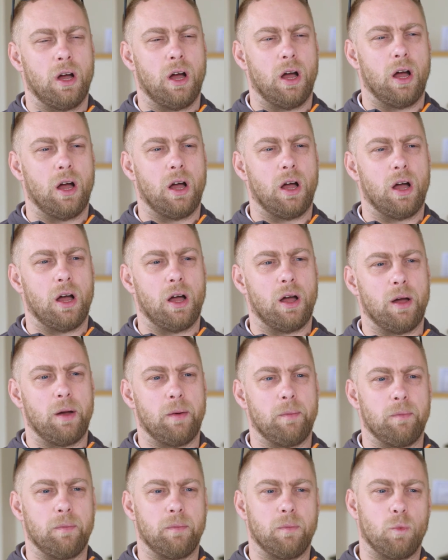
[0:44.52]

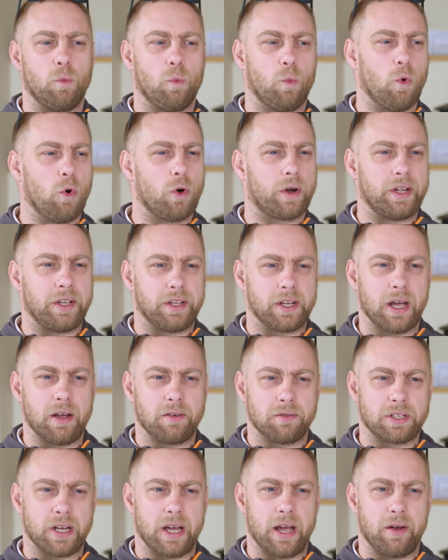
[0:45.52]
walking
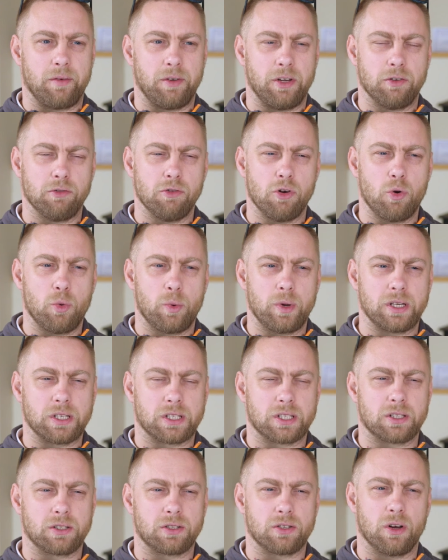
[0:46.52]
downtown, you're
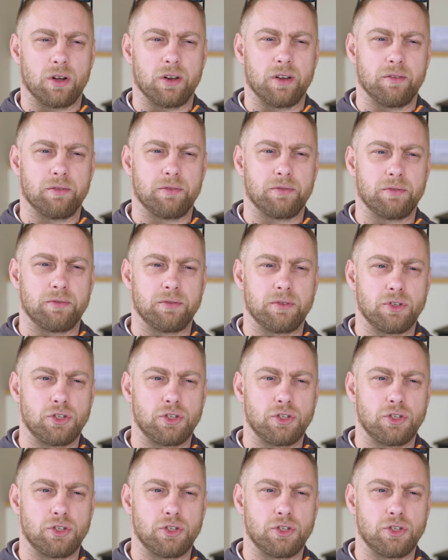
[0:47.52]
always sort of